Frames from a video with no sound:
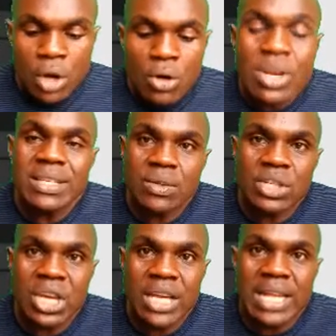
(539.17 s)

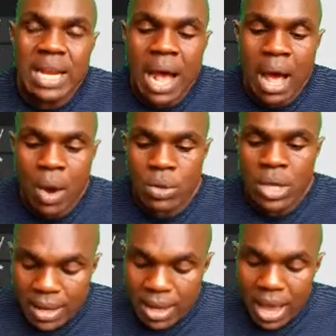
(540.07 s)
Let's check that
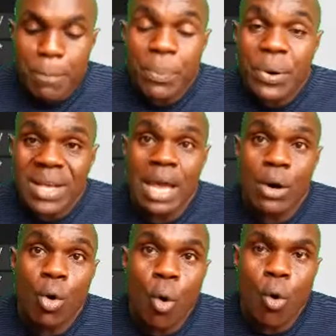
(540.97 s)
out. I press
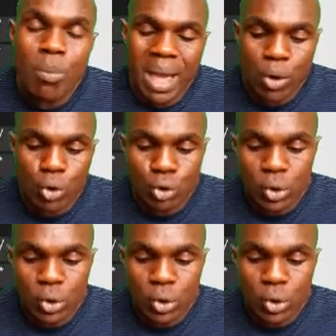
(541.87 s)
and hold my control